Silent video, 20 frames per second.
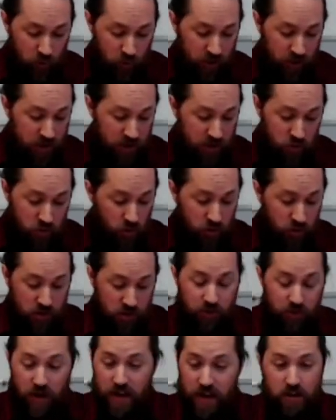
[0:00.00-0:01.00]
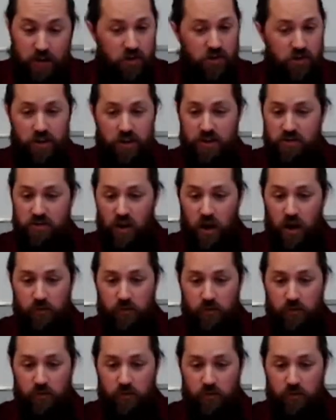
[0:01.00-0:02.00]
we're looking at historical stuff i can just list
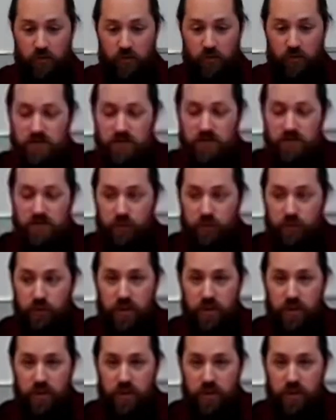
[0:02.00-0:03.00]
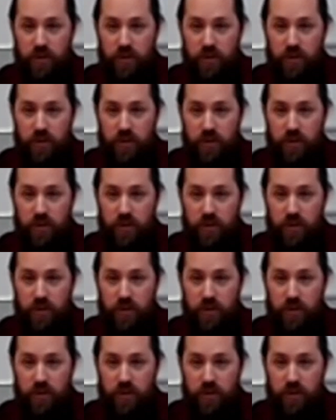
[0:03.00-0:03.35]
off a whole list of different yes.